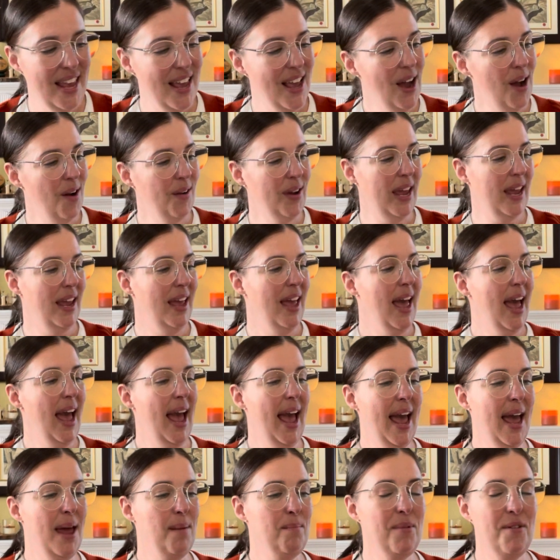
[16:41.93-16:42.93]
Okay,
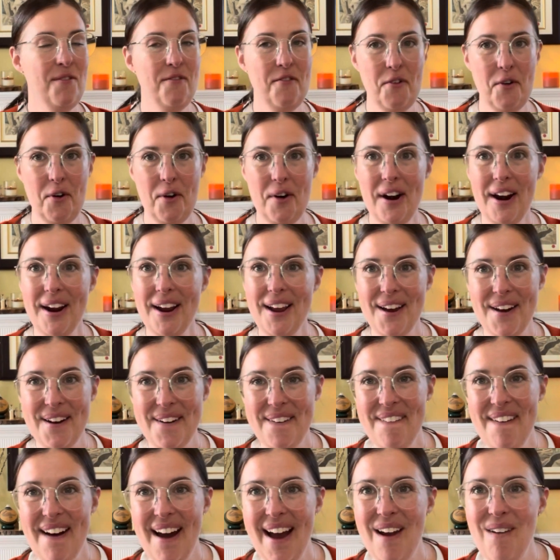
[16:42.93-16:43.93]
and before I
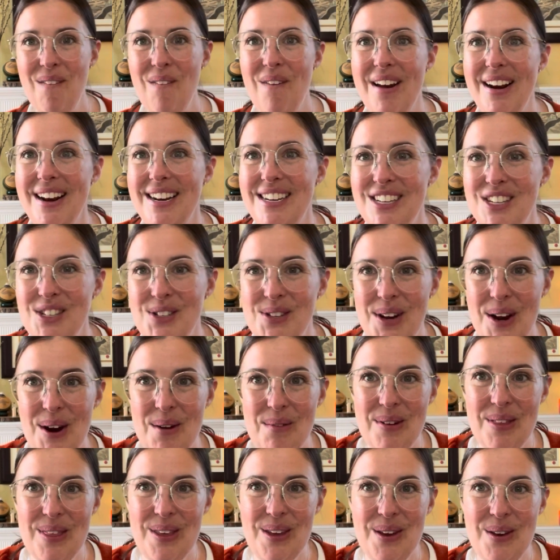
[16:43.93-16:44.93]
go, I wanted to share
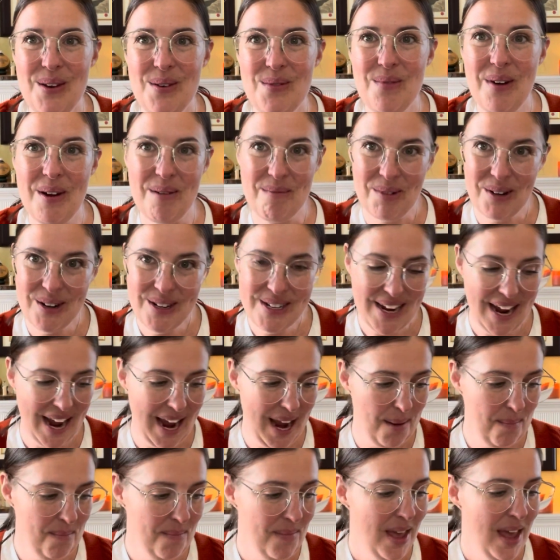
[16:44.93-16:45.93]
with you one more
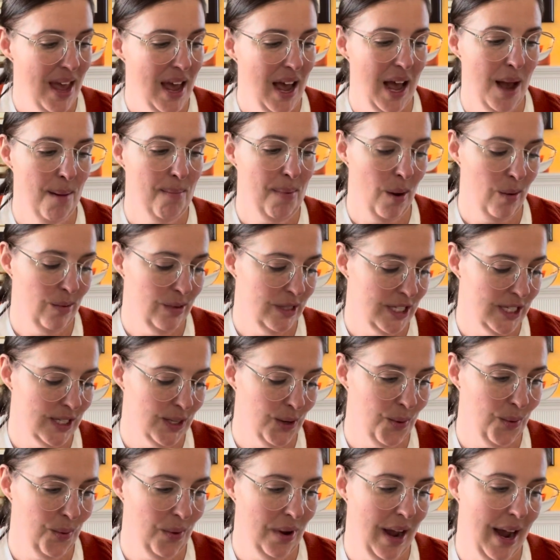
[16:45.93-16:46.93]
time about
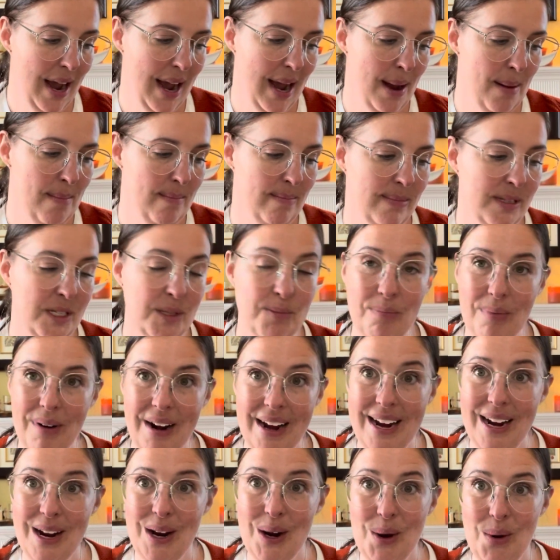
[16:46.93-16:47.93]

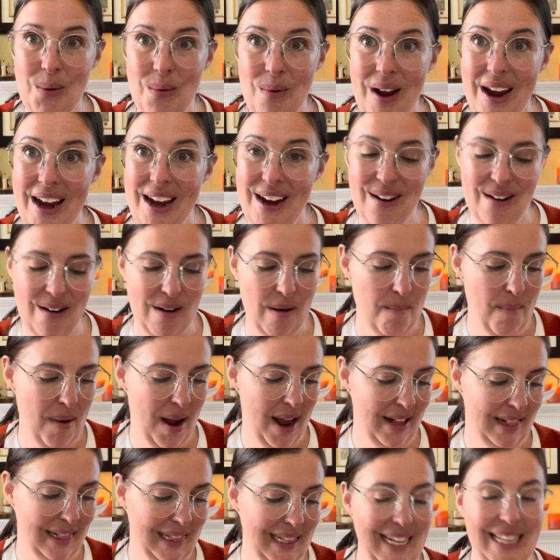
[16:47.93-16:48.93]
Spring Quaker
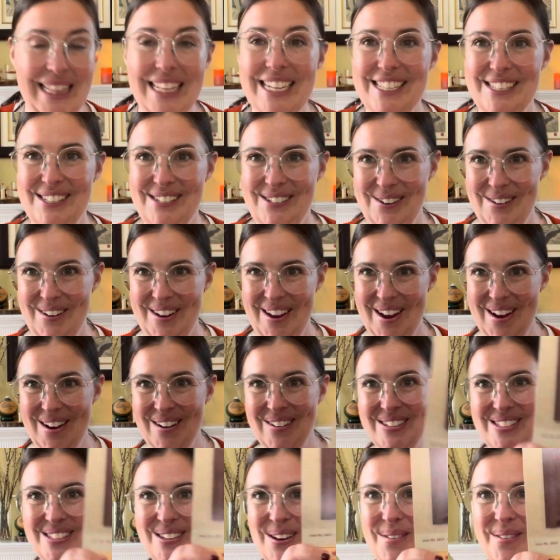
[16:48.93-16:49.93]
by Leela Studio.
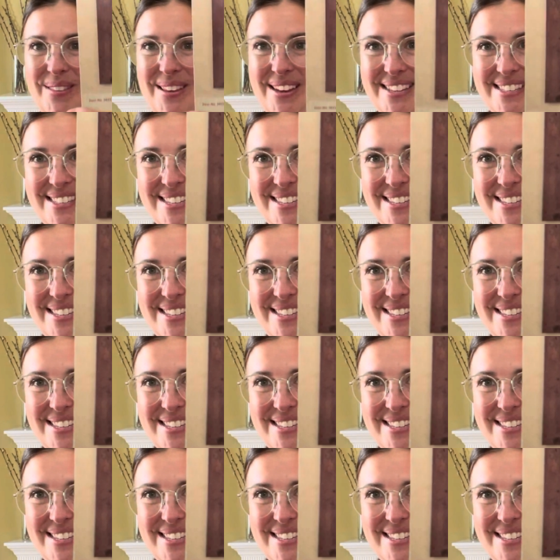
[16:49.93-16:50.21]
So this